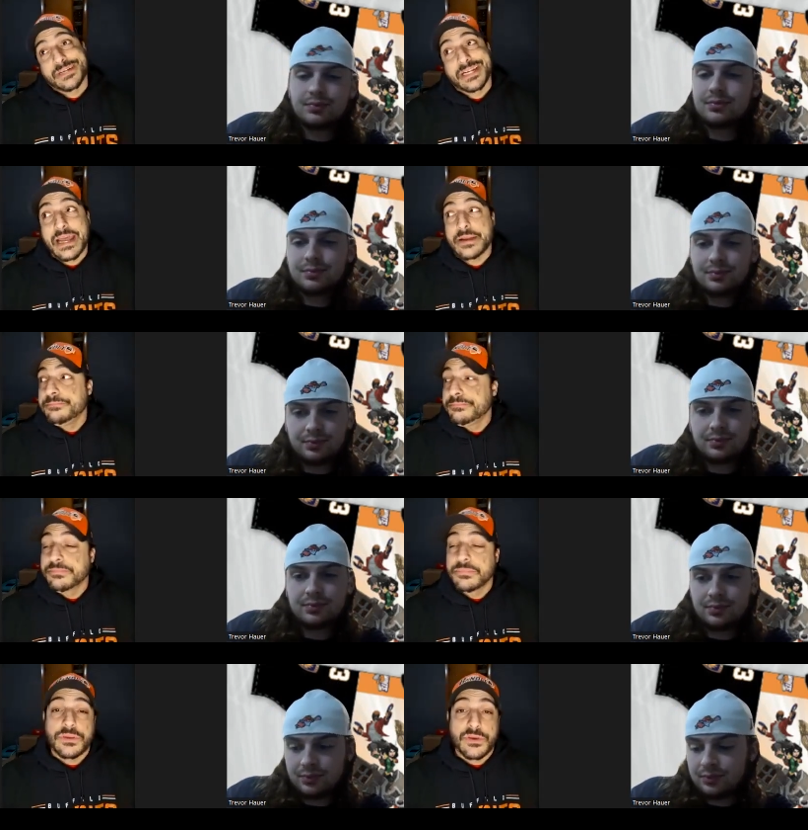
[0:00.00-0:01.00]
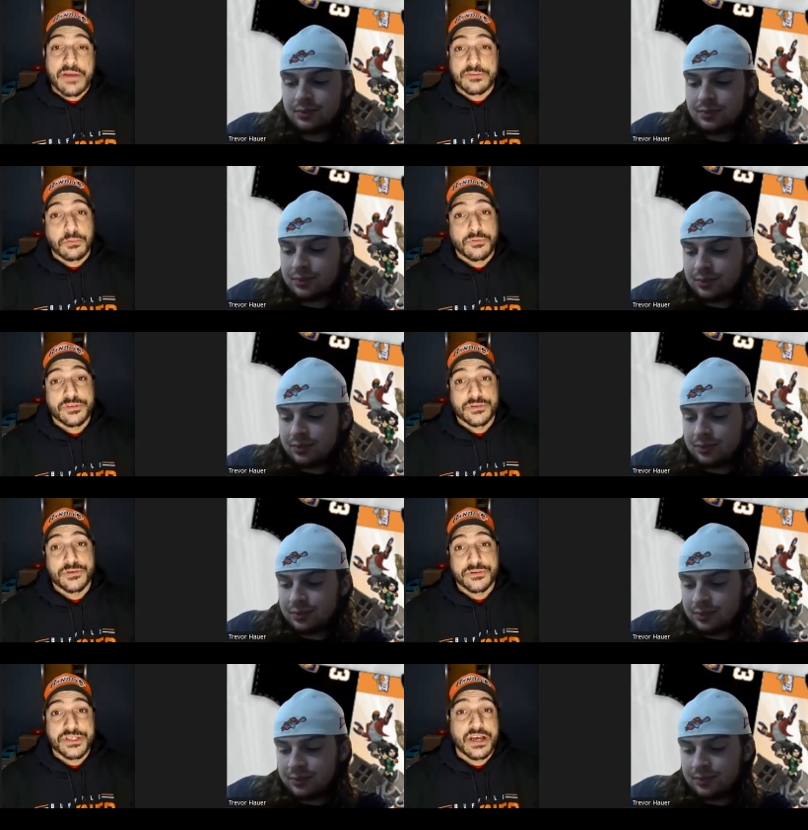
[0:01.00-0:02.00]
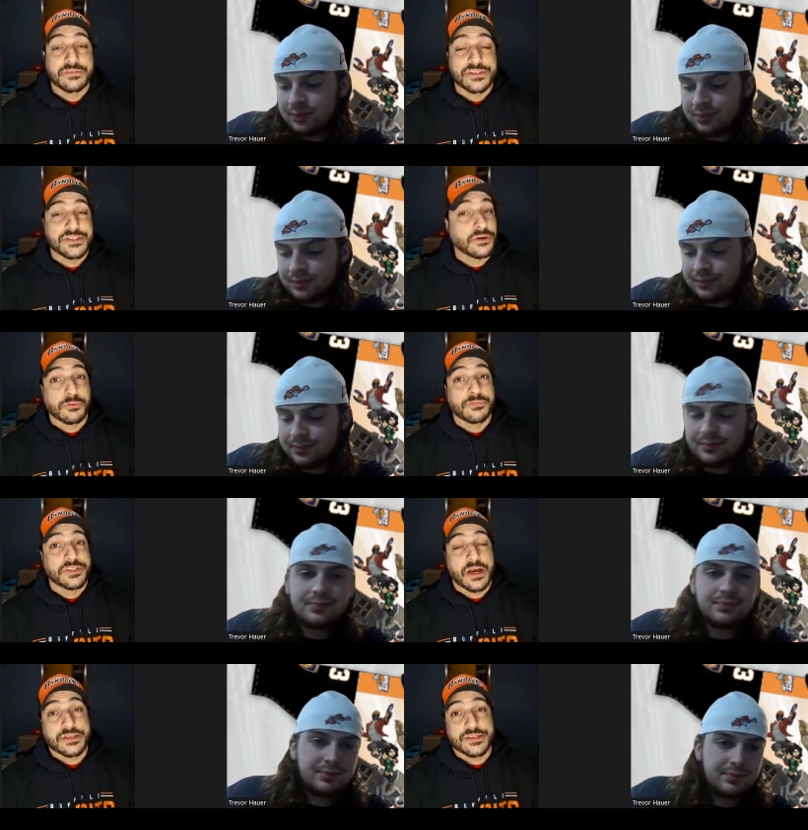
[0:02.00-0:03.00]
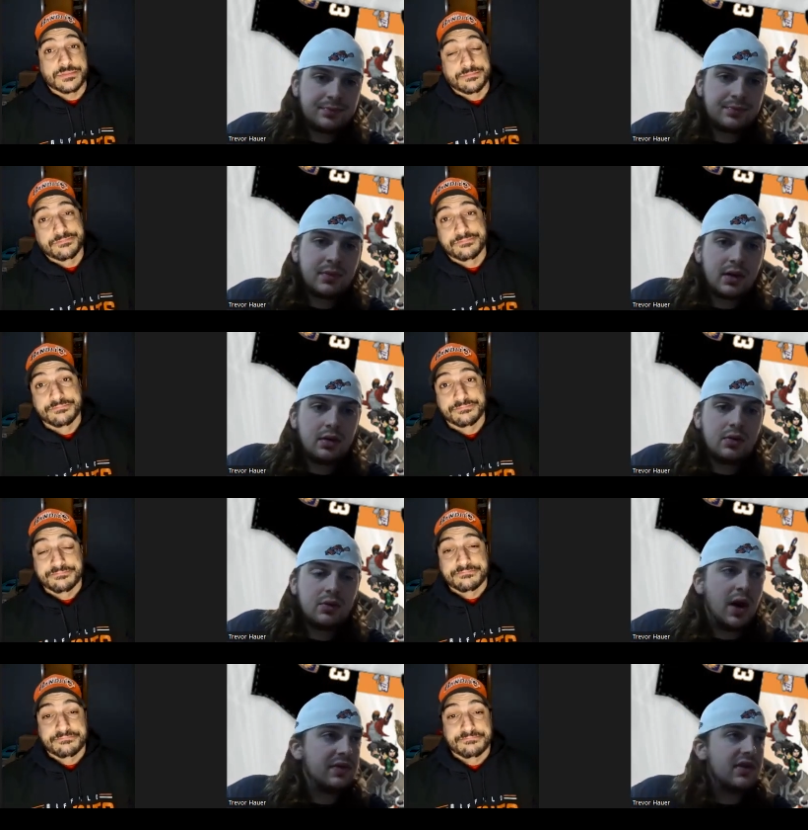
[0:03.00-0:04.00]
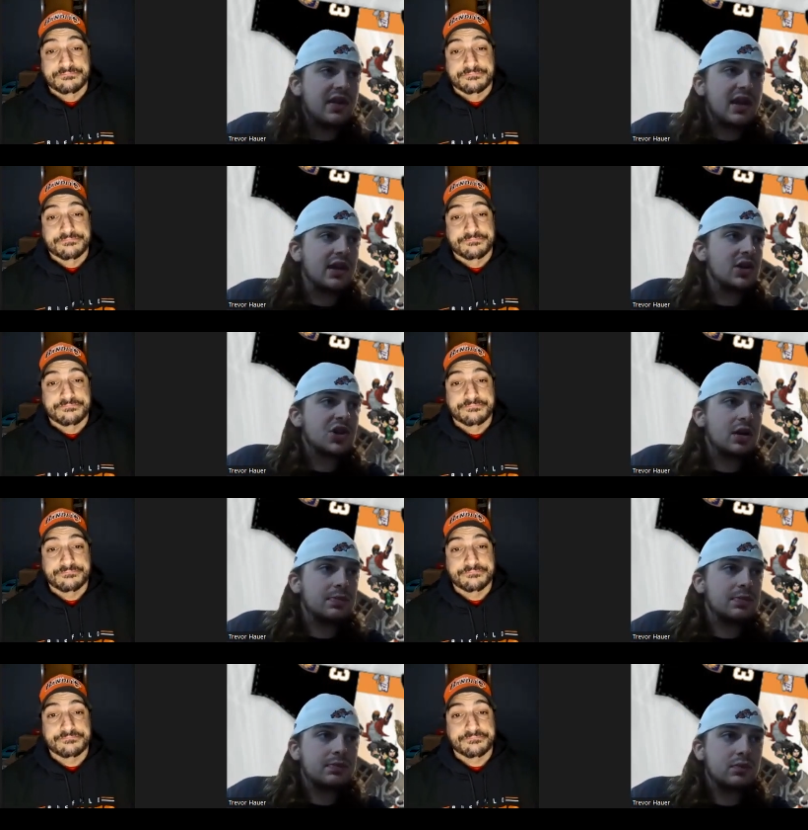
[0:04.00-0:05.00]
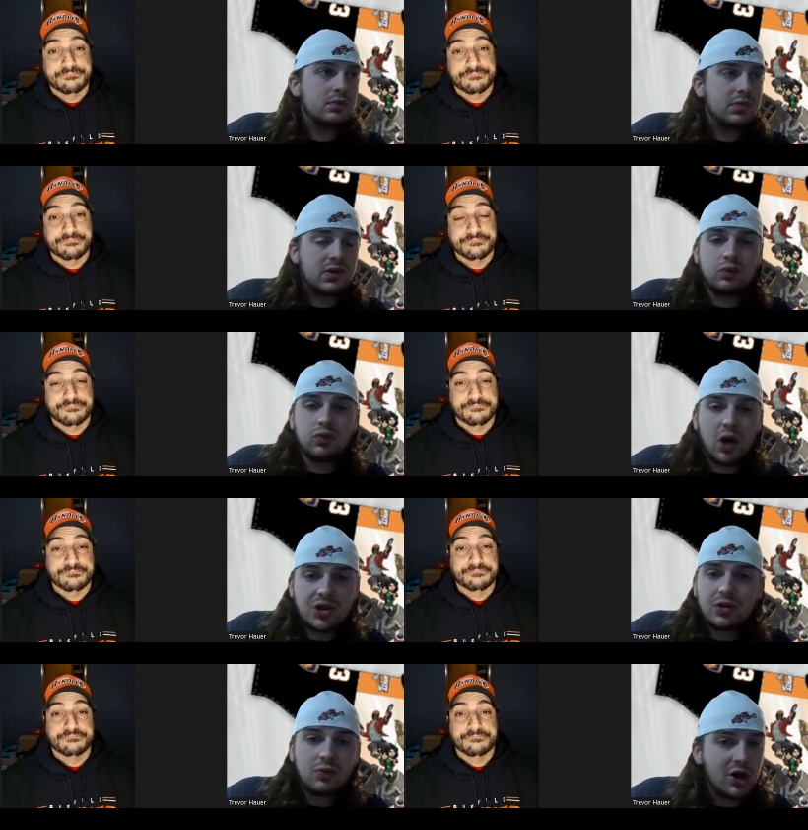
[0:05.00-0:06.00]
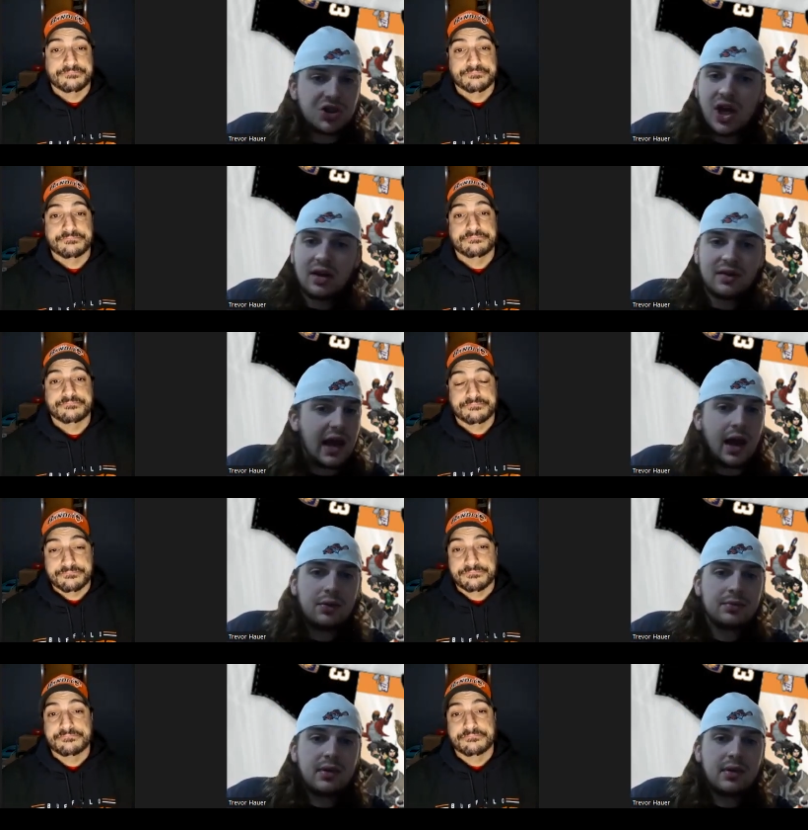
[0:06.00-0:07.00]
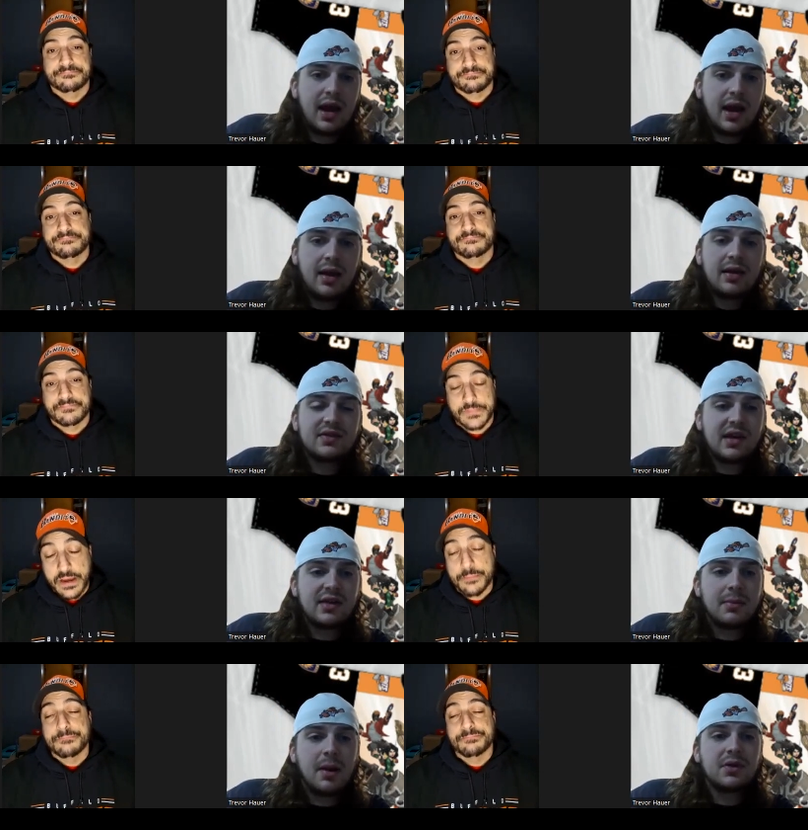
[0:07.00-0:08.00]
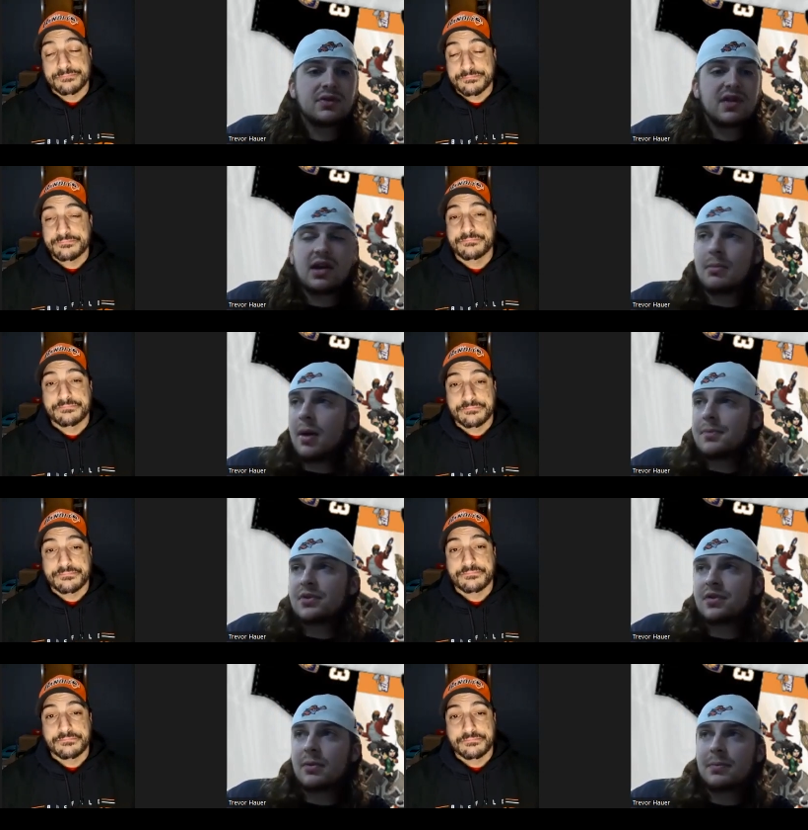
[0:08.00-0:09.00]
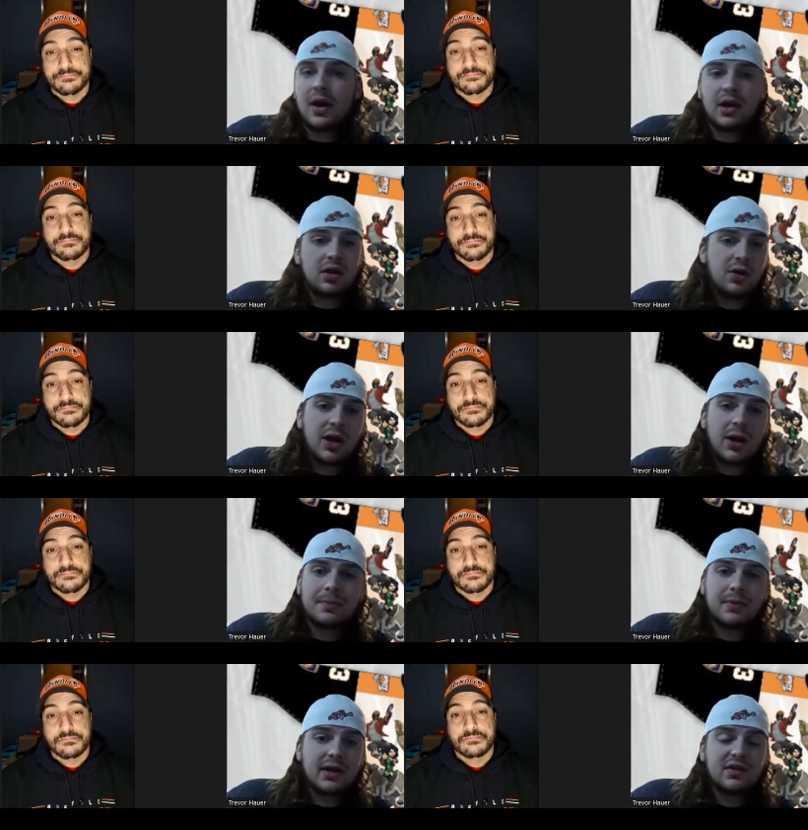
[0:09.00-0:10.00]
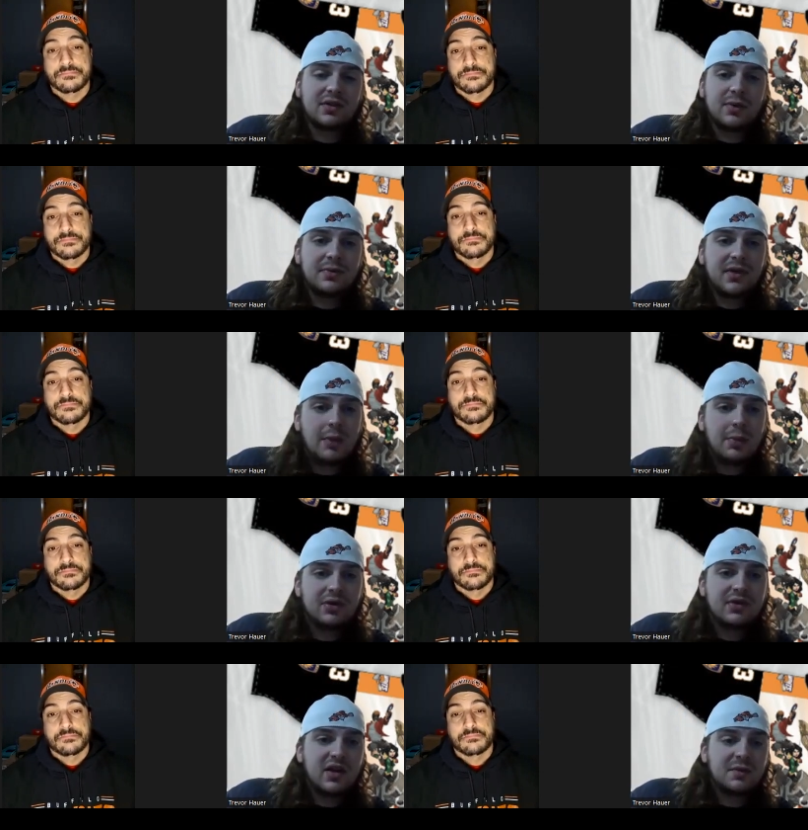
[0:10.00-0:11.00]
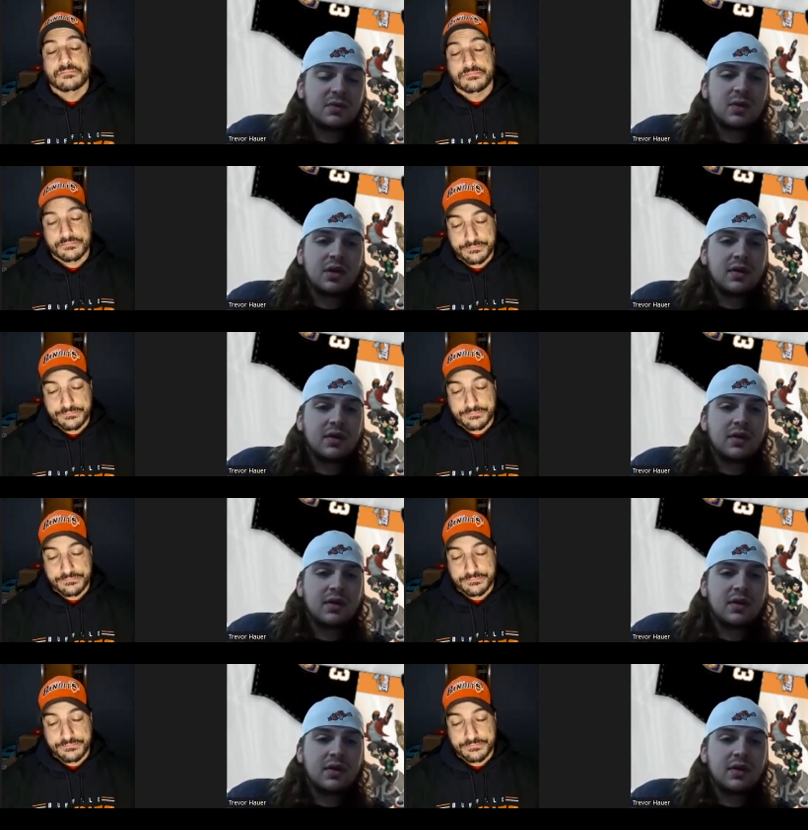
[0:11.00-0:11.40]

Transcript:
Speaker 1: but again, you have to prove it to yourselves. Don't prove it to us. Right the sinking ship, Let's rush
Speaker 2: the rush out of town. Send them up the send them up the turnpike, going up against the riptide with their tails between their